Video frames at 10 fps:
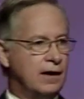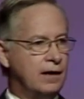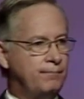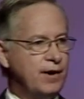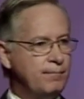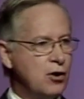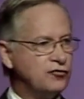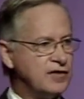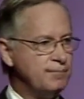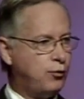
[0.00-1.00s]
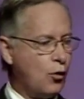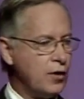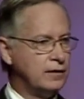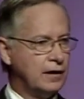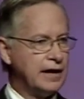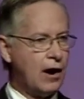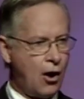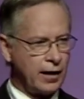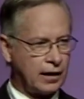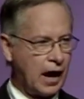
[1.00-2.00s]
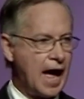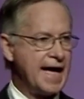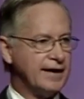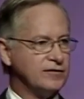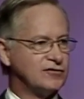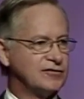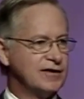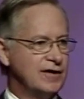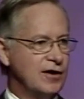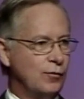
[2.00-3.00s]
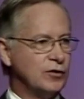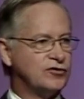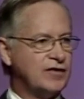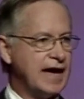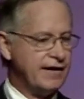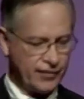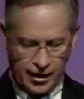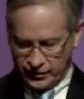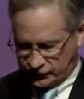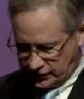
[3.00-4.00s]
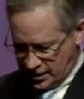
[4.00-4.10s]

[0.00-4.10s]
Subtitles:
but most importantly, our clients will say of us,